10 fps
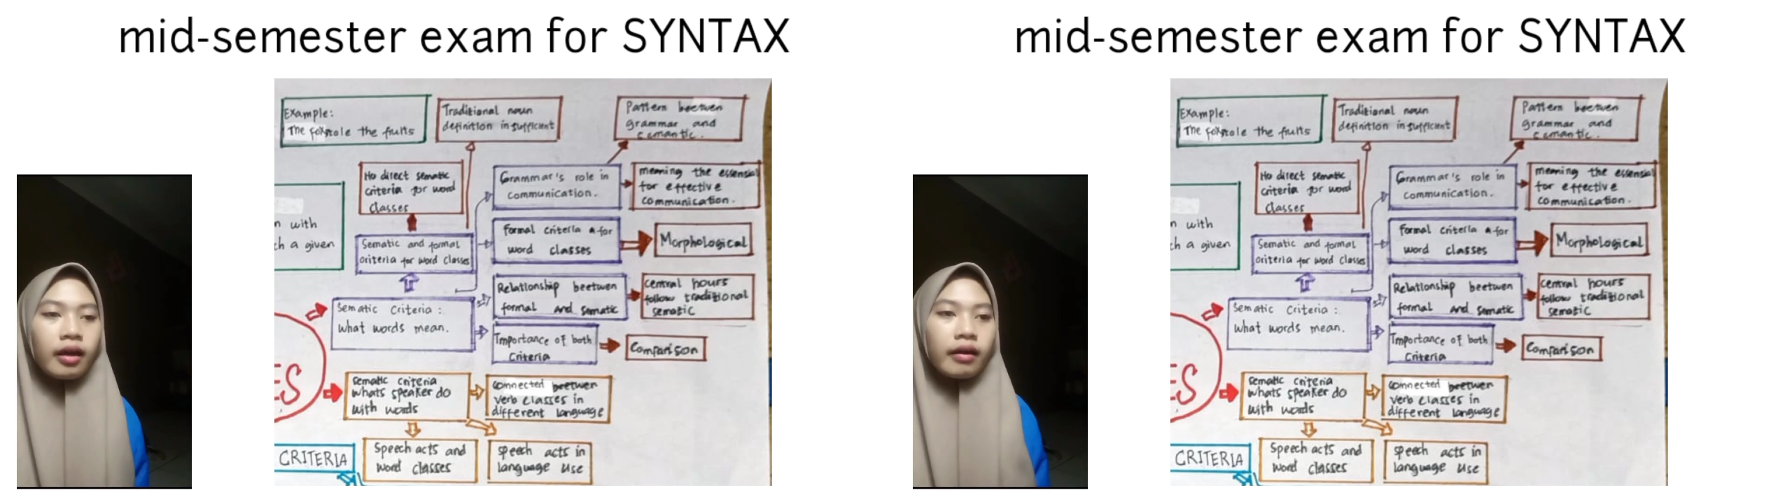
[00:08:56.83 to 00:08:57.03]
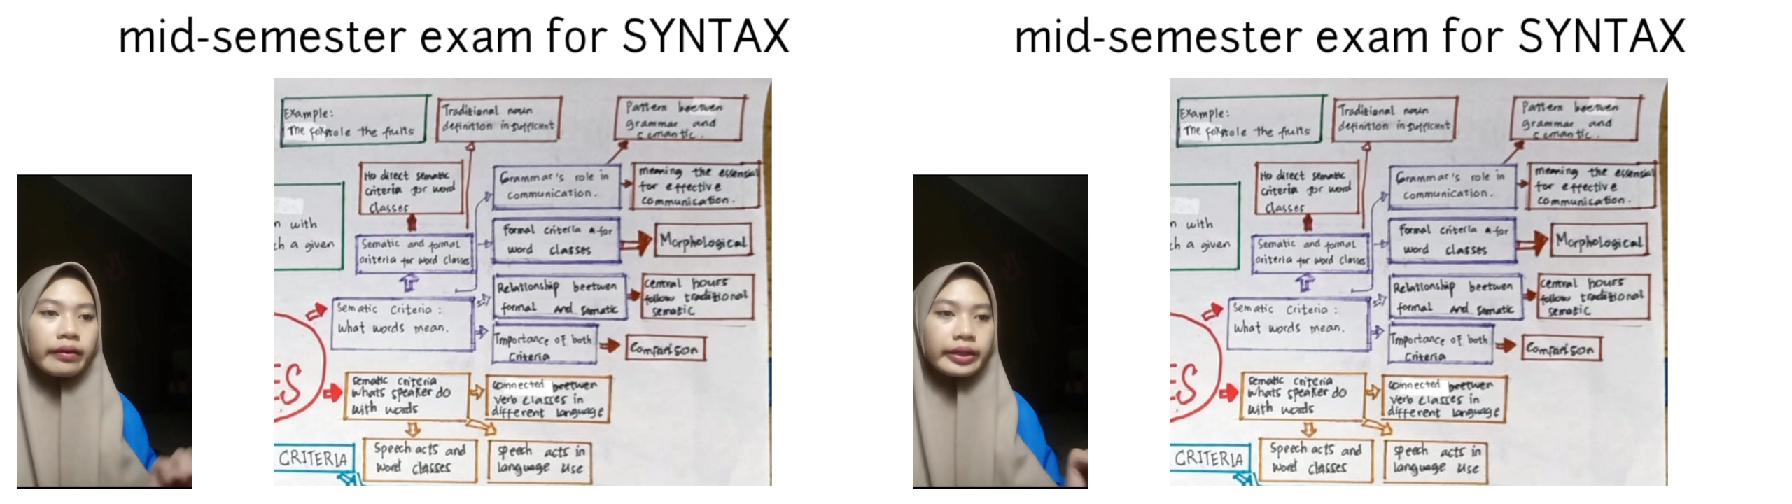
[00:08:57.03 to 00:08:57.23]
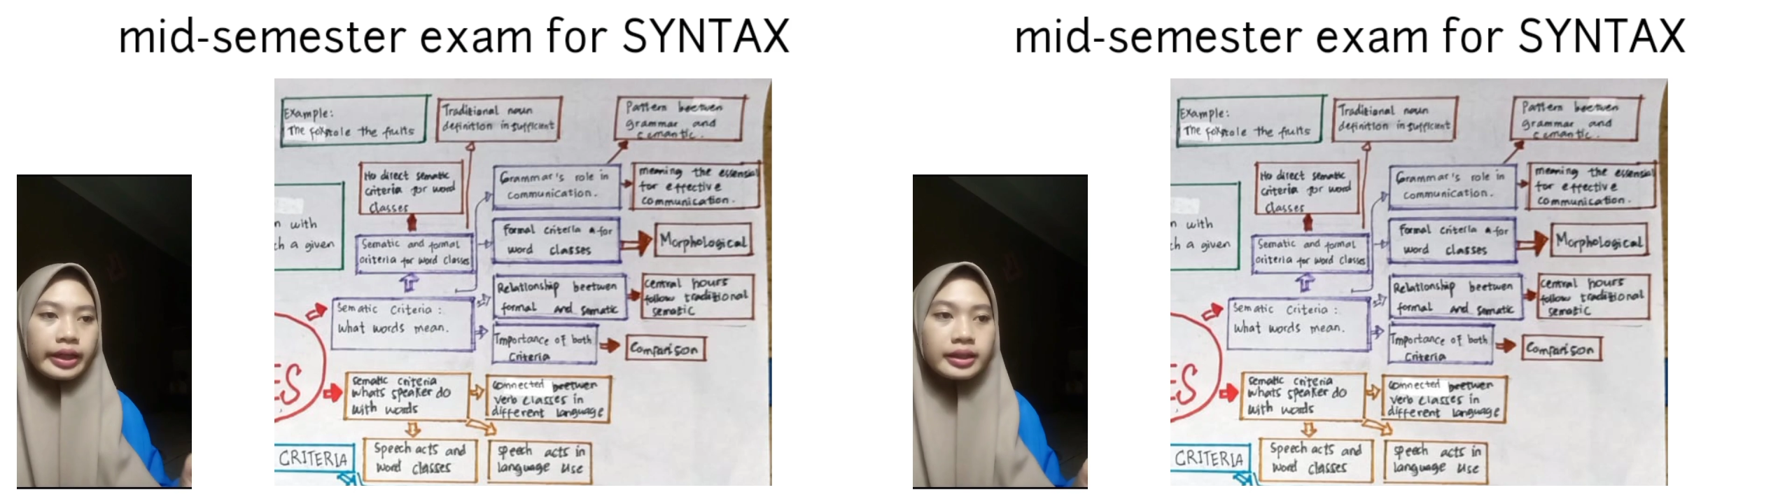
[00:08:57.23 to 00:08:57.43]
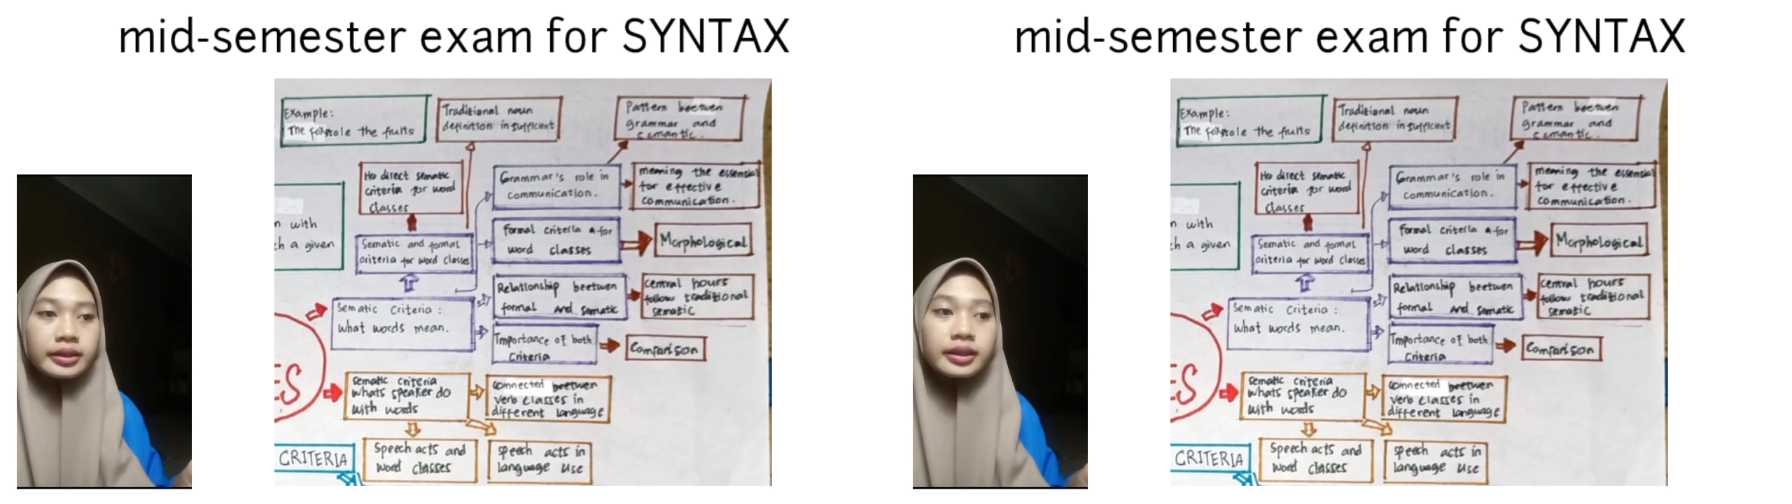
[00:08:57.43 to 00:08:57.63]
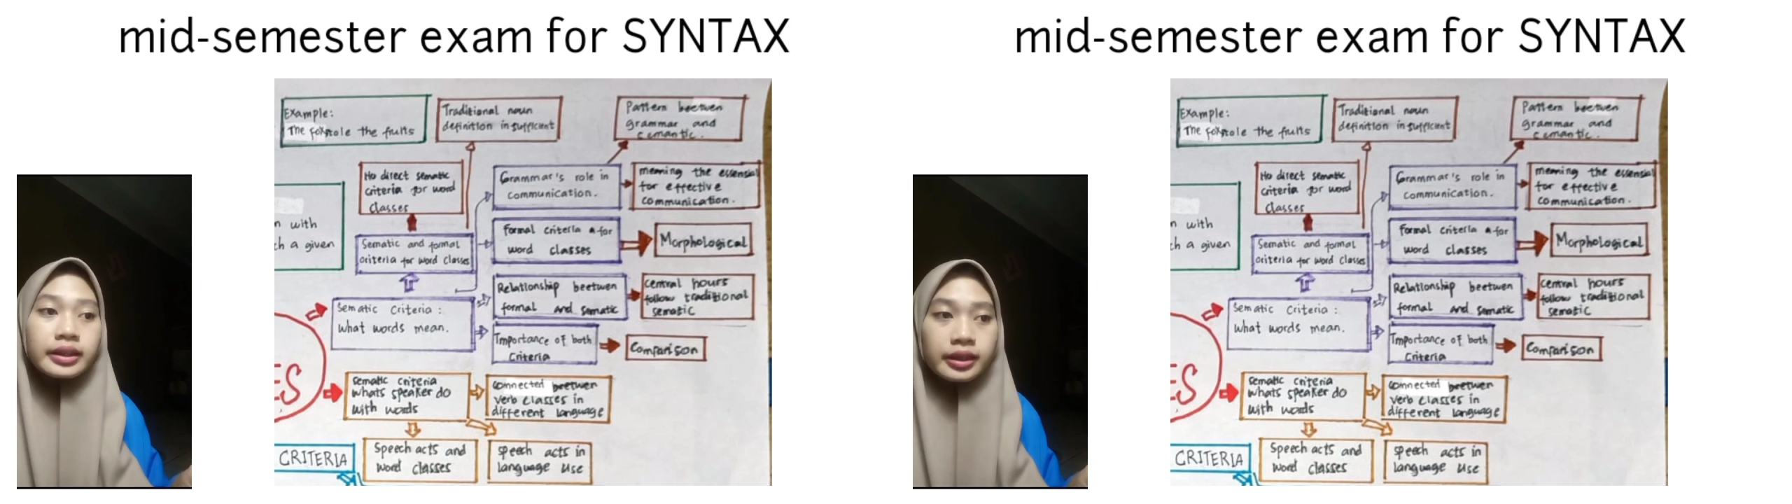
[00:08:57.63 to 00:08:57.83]
Okay,
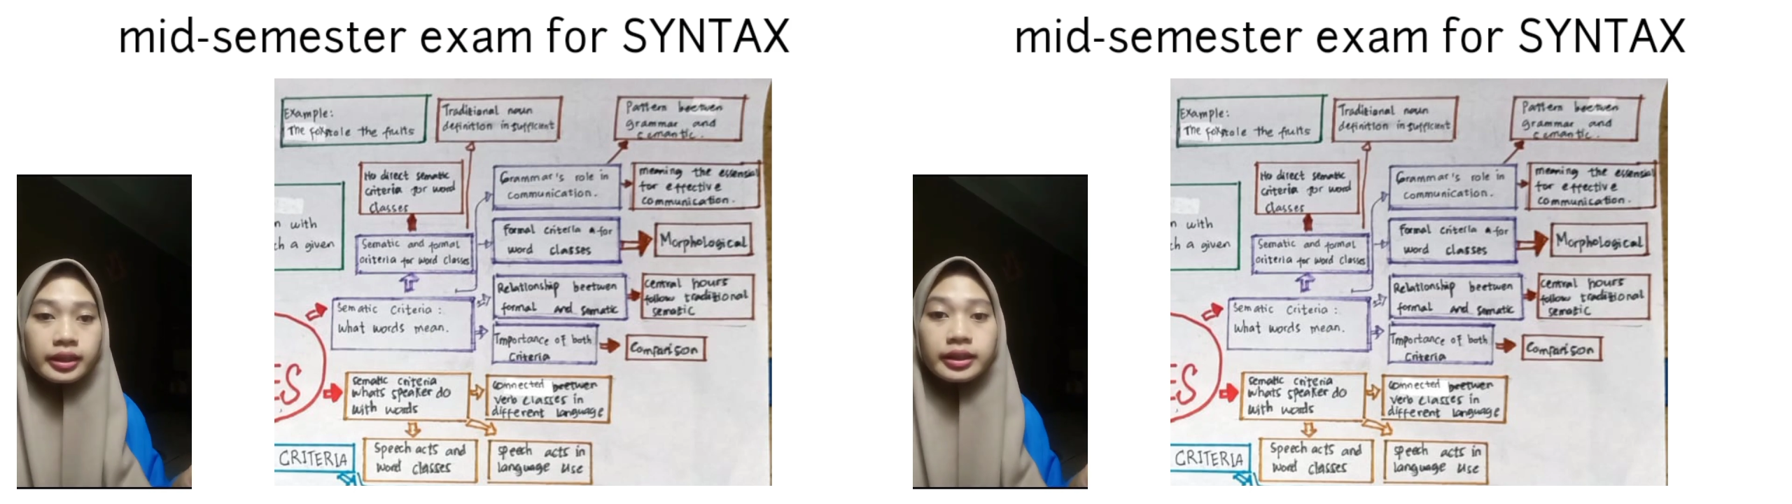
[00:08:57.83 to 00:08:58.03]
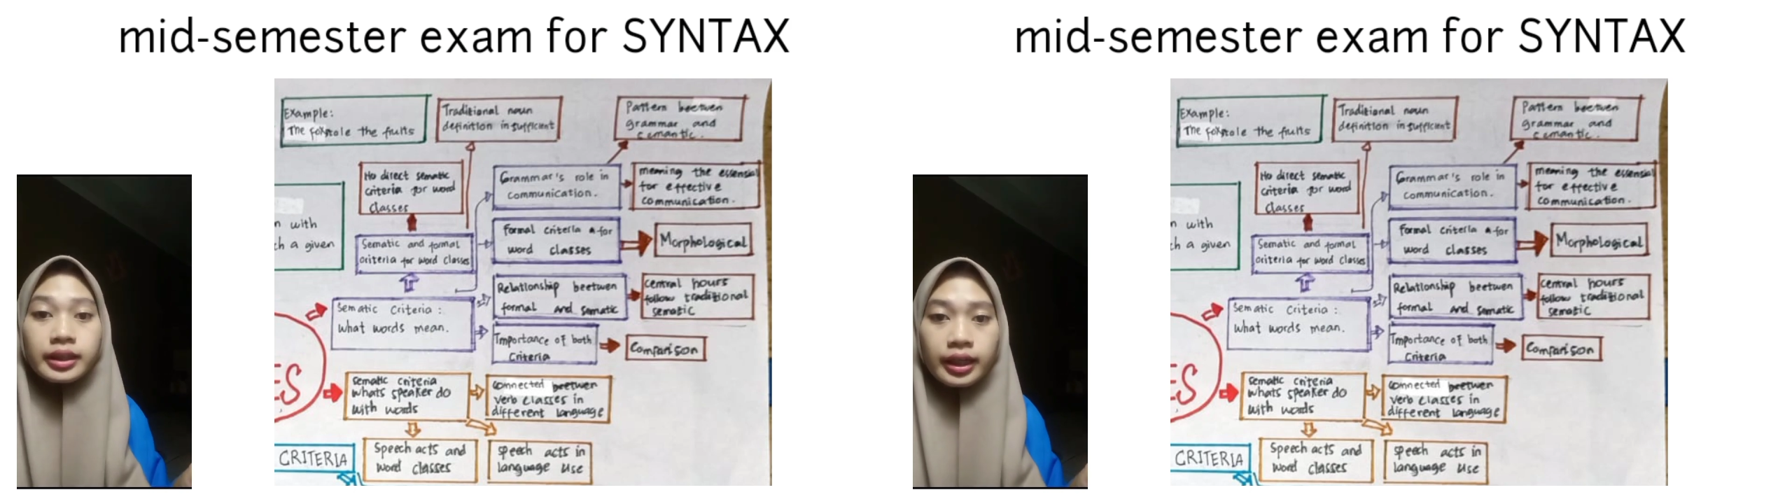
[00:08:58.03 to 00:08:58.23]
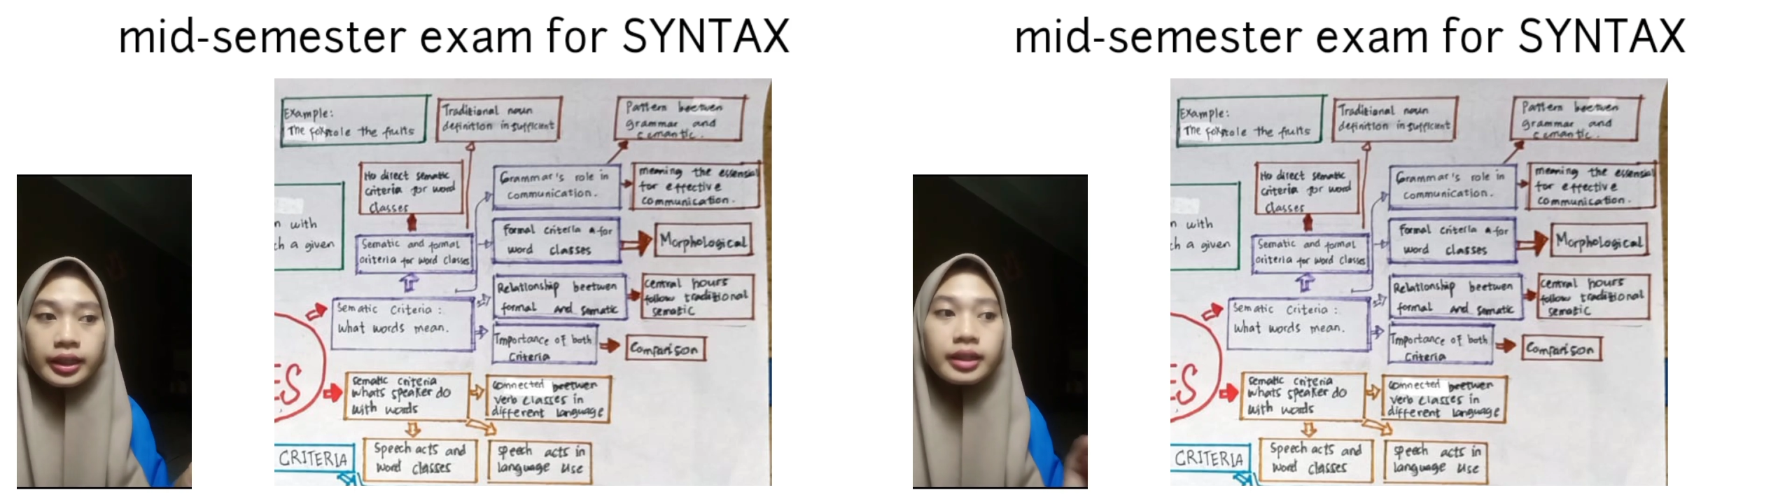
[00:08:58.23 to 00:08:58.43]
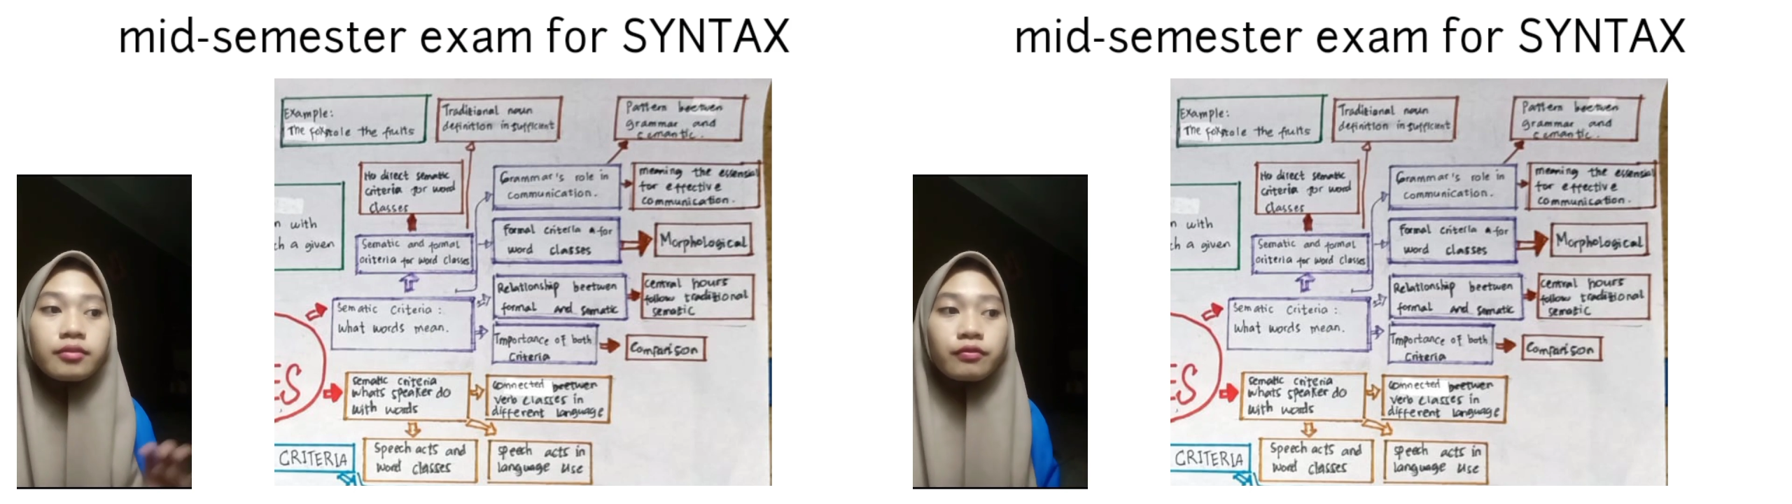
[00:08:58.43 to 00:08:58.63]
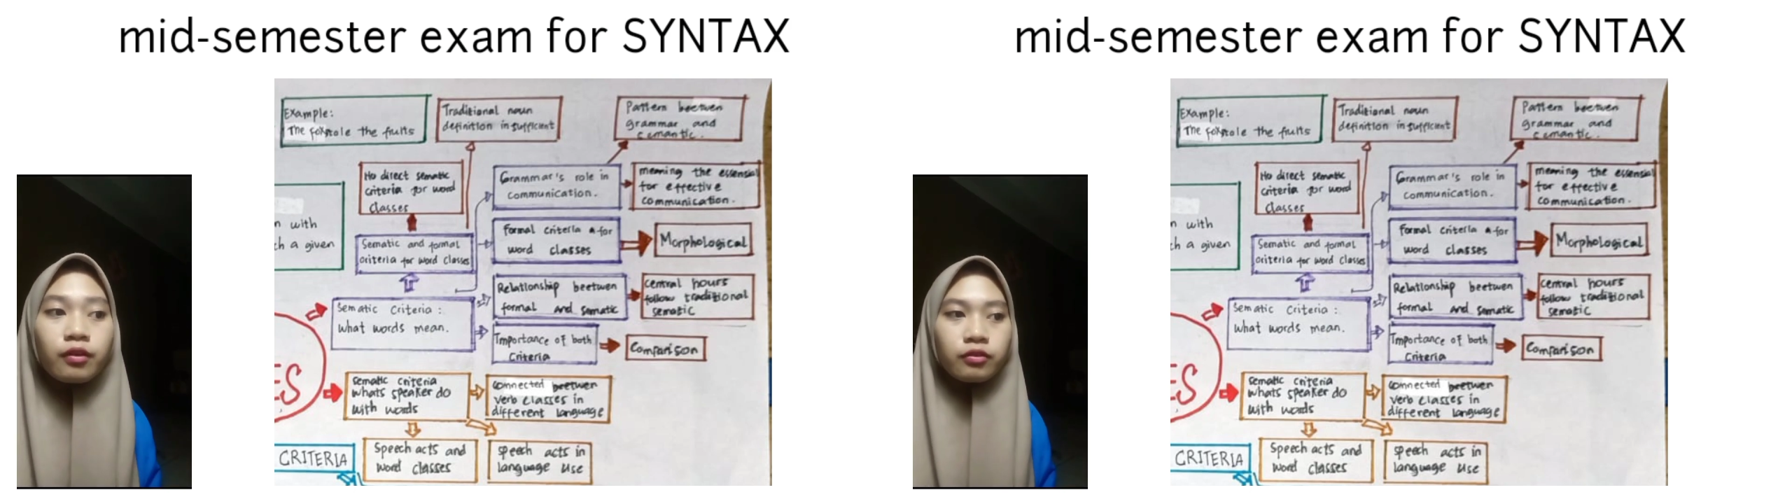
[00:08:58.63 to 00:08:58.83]
syntactic criteria involve